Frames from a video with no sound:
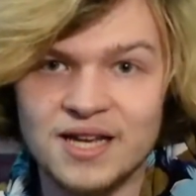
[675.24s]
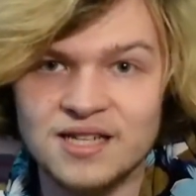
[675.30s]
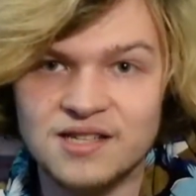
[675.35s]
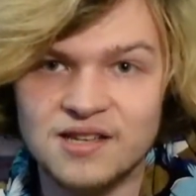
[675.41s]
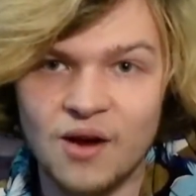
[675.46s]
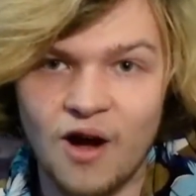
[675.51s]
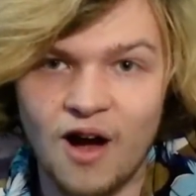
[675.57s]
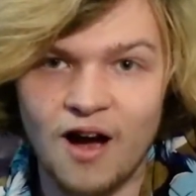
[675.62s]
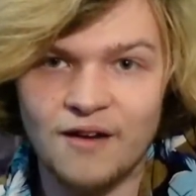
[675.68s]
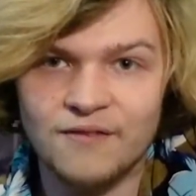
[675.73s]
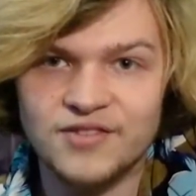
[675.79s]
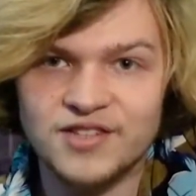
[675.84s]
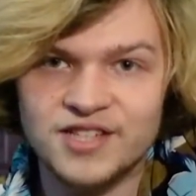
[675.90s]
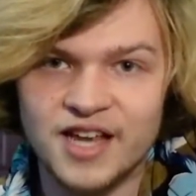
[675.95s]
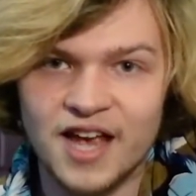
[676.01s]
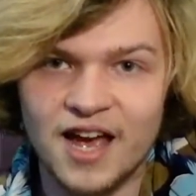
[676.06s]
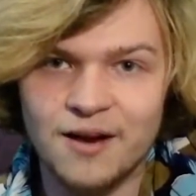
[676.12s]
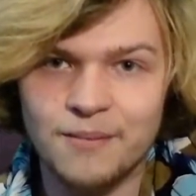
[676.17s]
is
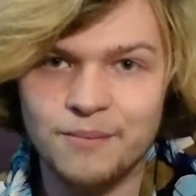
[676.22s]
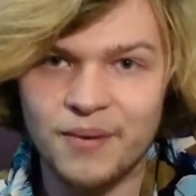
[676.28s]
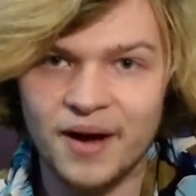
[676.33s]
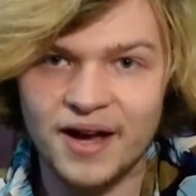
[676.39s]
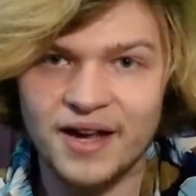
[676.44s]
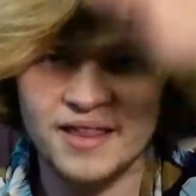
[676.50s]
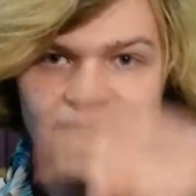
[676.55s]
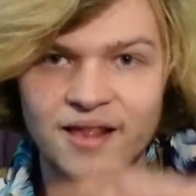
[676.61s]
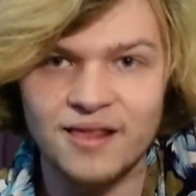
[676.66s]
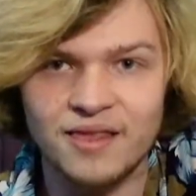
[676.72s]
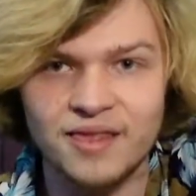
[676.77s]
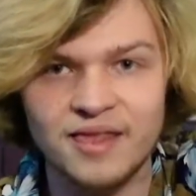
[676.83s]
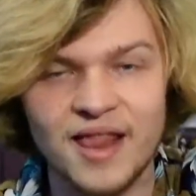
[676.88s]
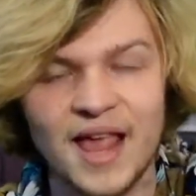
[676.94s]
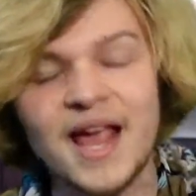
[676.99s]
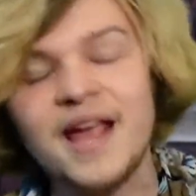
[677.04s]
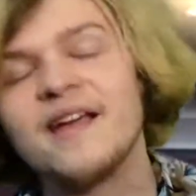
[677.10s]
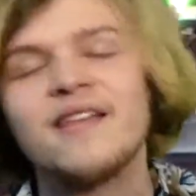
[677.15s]
offset by the
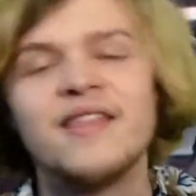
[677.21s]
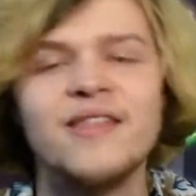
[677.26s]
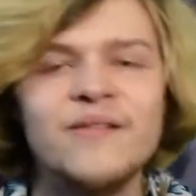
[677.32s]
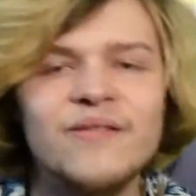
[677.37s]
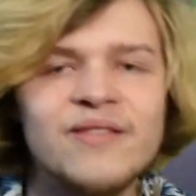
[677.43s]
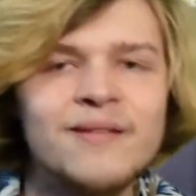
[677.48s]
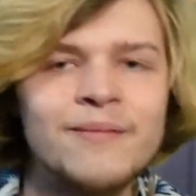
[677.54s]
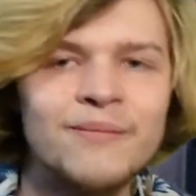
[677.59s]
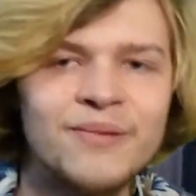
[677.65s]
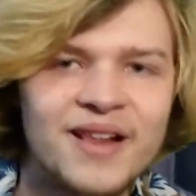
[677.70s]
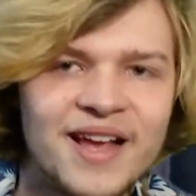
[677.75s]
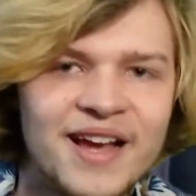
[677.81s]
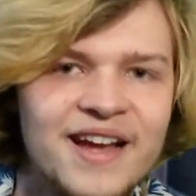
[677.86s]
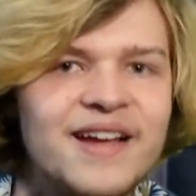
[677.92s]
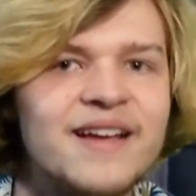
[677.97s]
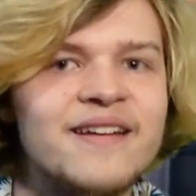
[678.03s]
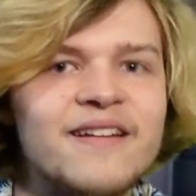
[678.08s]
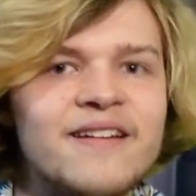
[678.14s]
length of the
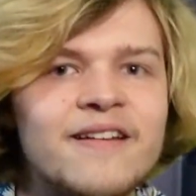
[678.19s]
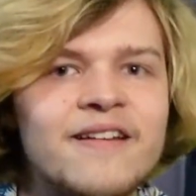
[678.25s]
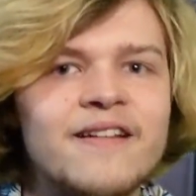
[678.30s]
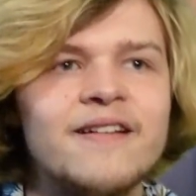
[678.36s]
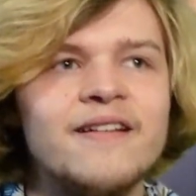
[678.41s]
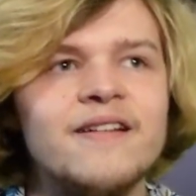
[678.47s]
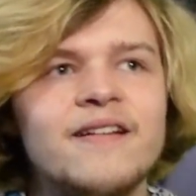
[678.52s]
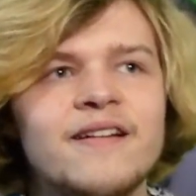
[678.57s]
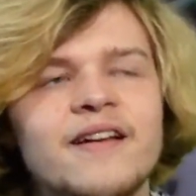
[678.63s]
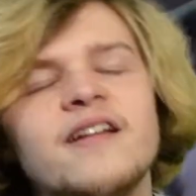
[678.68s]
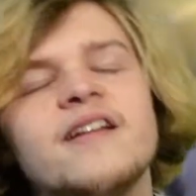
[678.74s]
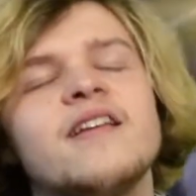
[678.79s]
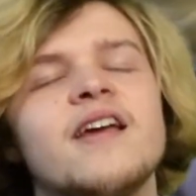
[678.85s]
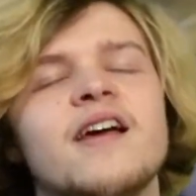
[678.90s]
blade. And